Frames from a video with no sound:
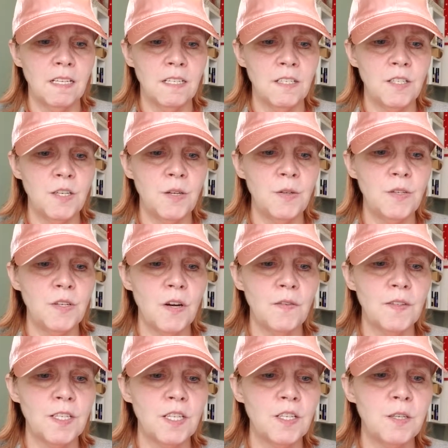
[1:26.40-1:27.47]
2
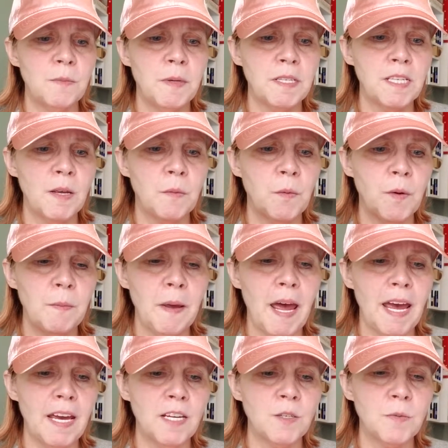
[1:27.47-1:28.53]
servings, because you mix up 1
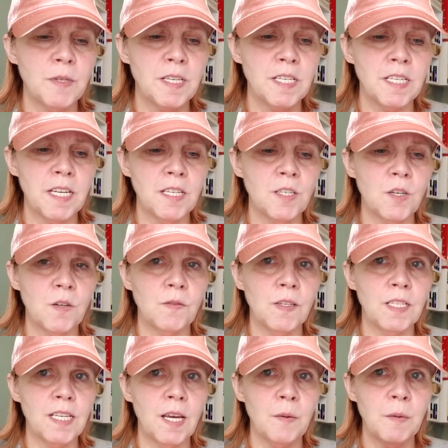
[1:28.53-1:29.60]
package, which is 6
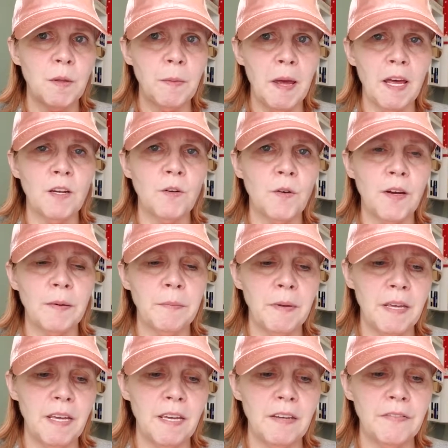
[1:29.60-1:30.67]
servings, and with a pound of ground
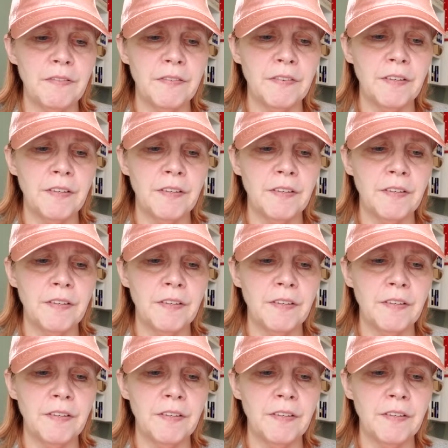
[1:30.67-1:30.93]
beef,